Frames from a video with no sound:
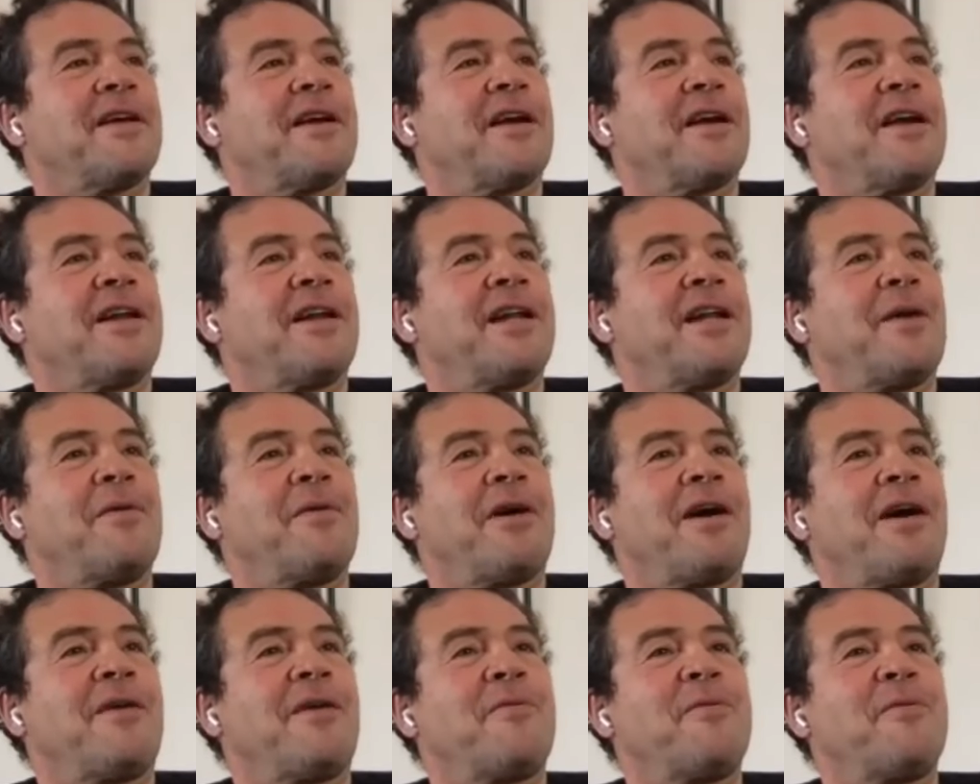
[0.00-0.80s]
and I,
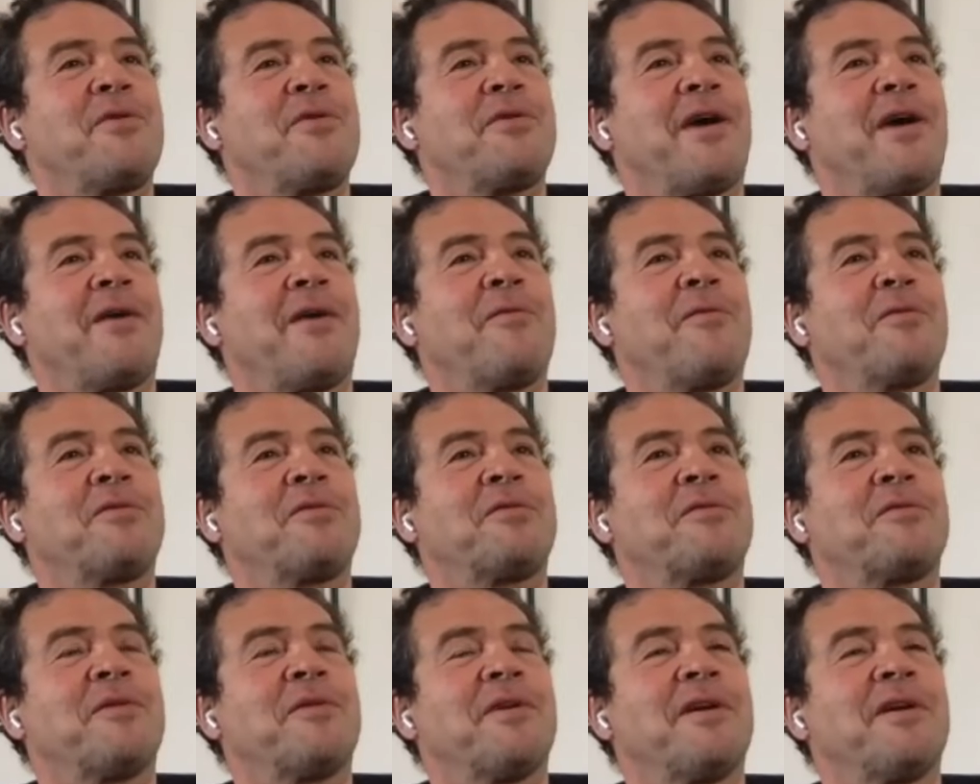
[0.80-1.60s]
I, would, I would,
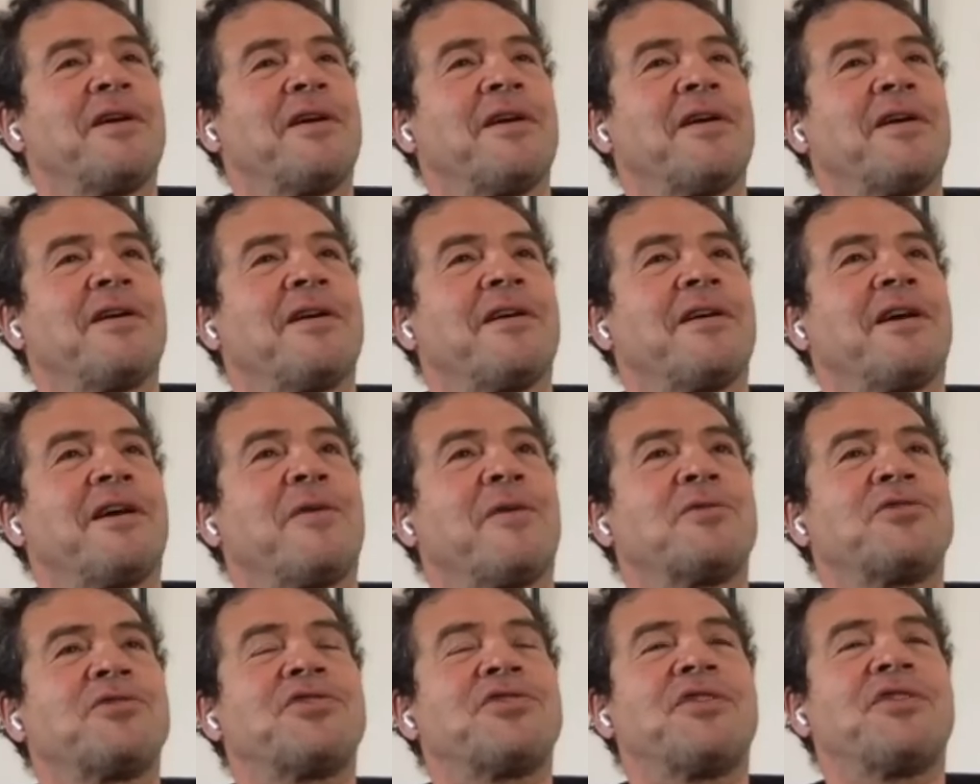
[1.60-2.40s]

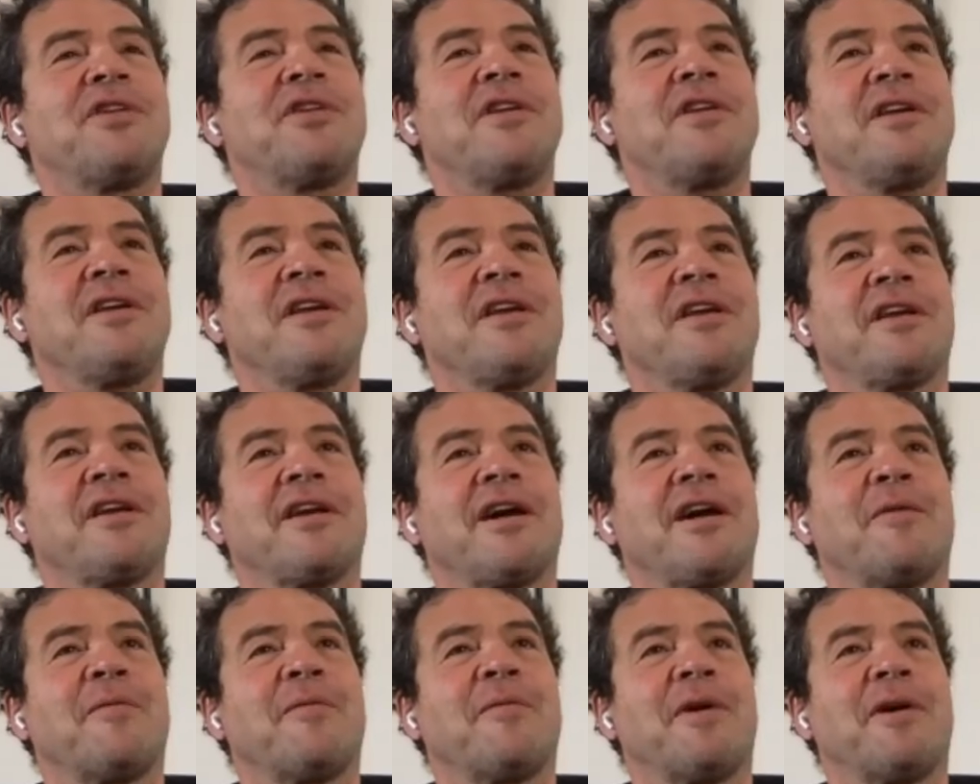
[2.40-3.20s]
I was thinking
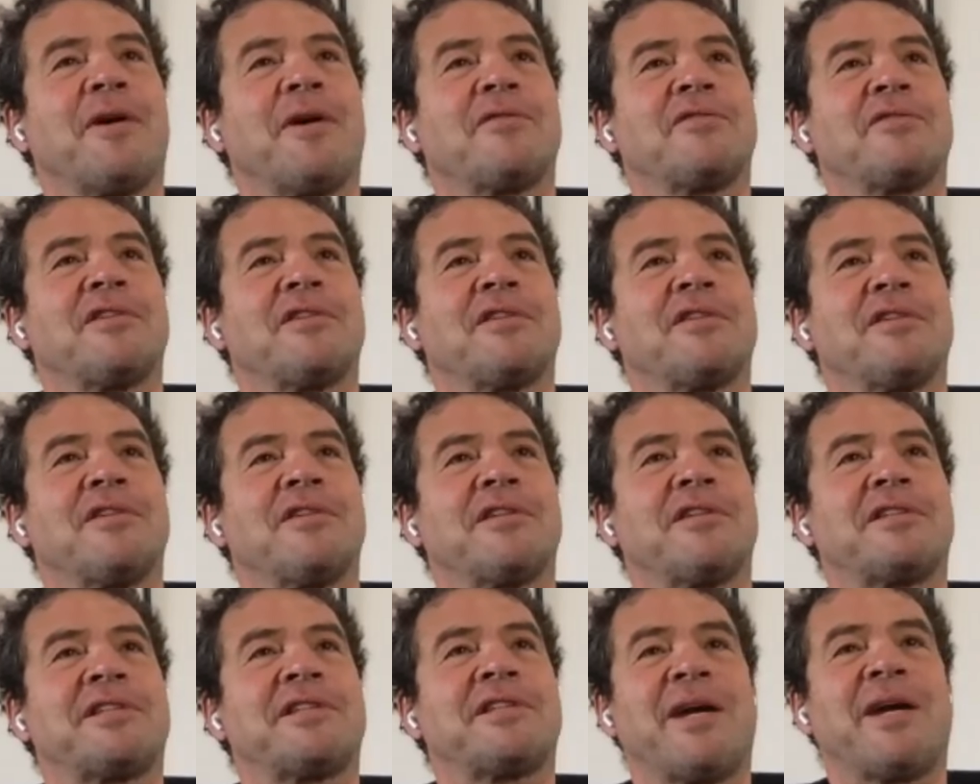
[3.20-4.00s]
about the
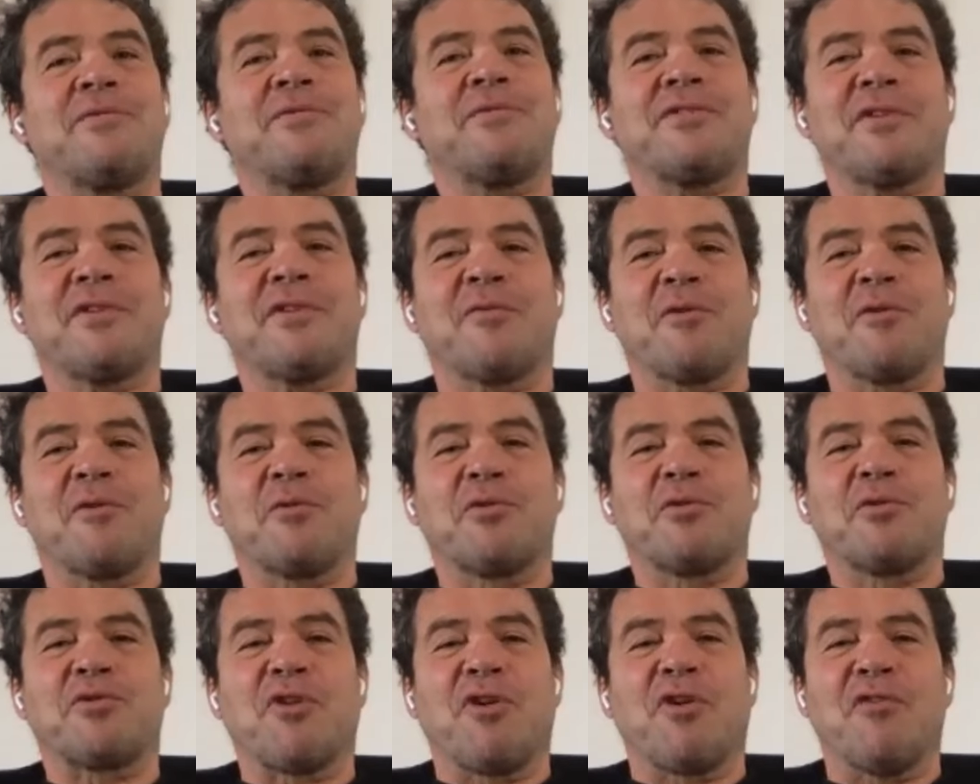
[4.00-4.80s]
times we would
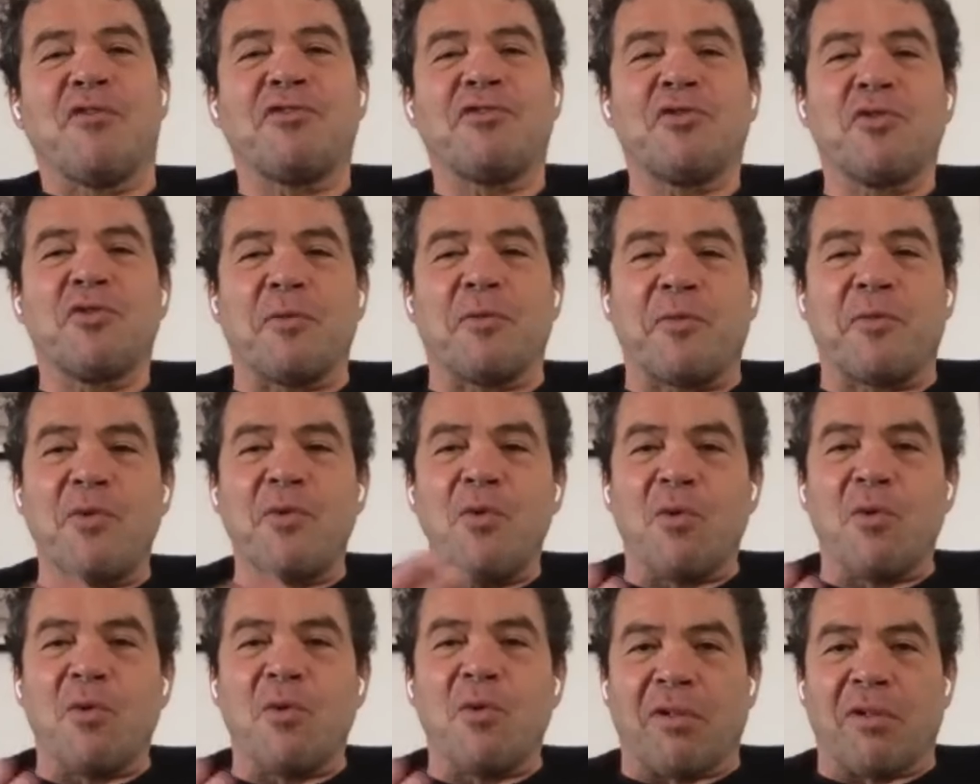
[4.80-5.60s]
drove to the
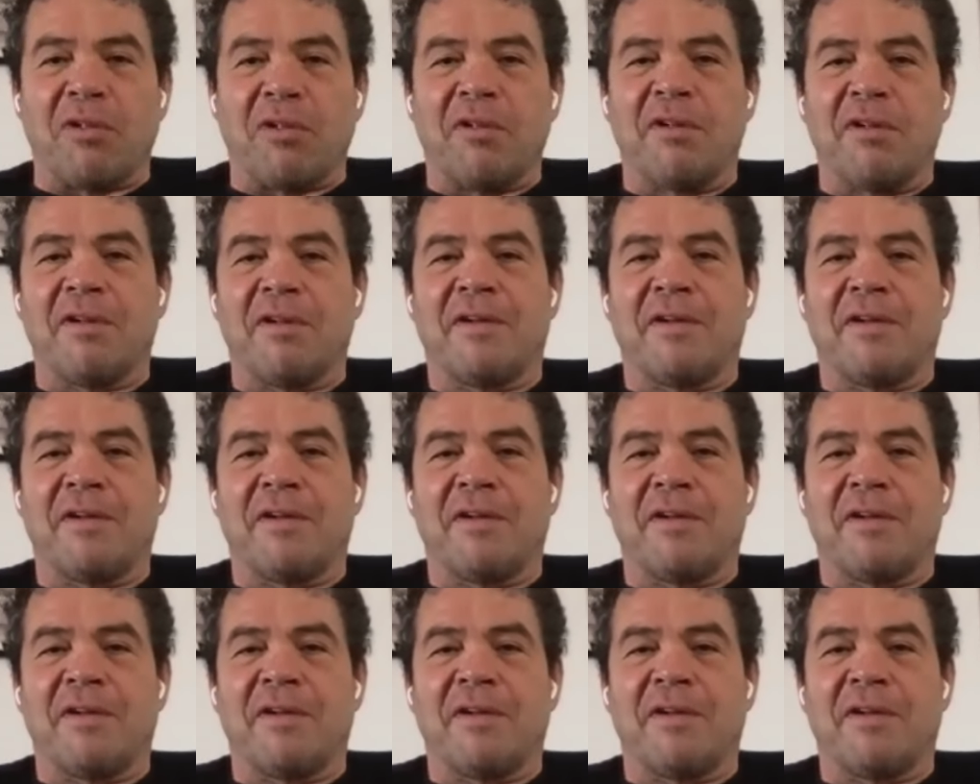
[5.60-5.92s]
pool.